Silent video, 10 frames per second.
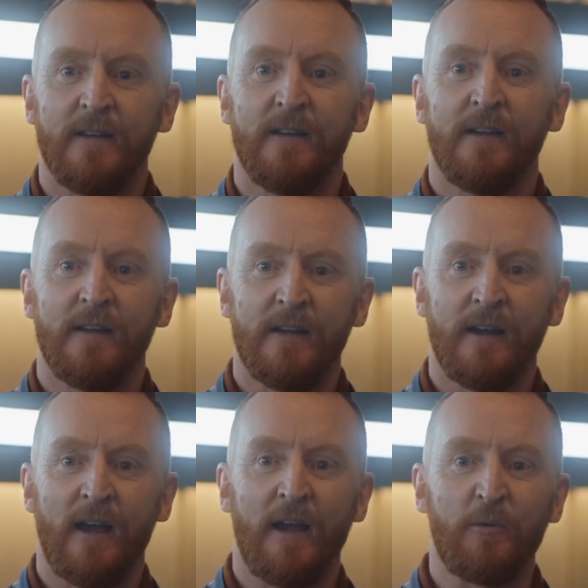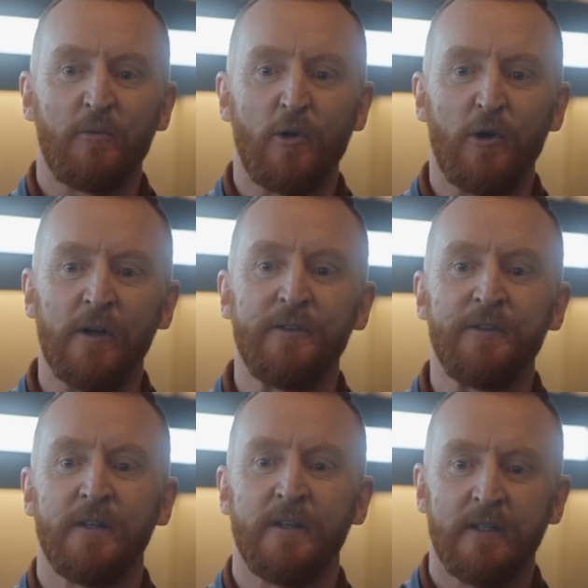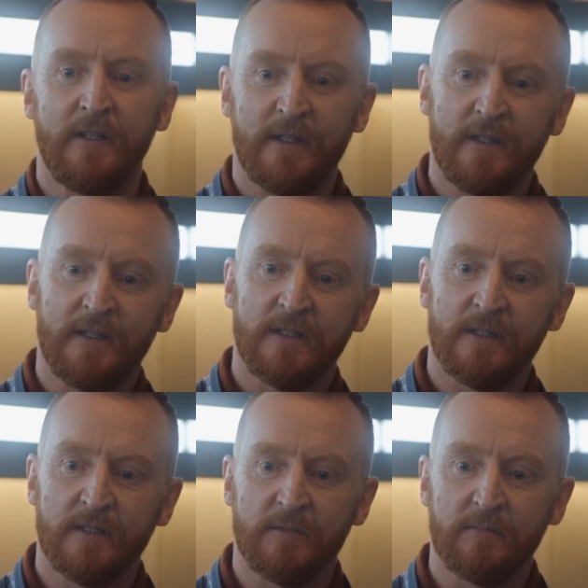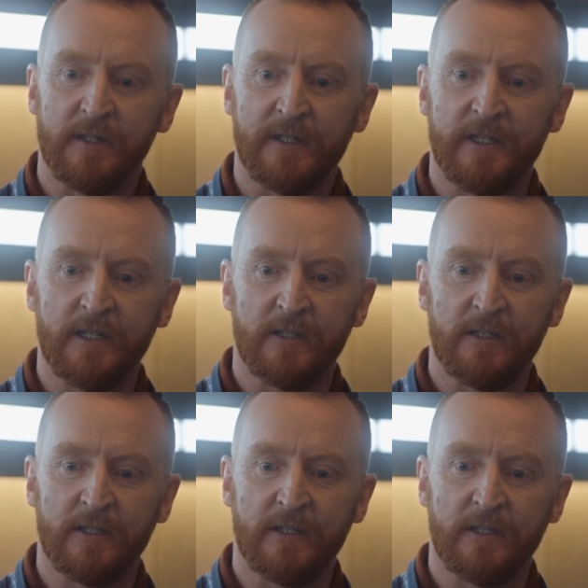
they established in the scene we're talking about in Star Labs'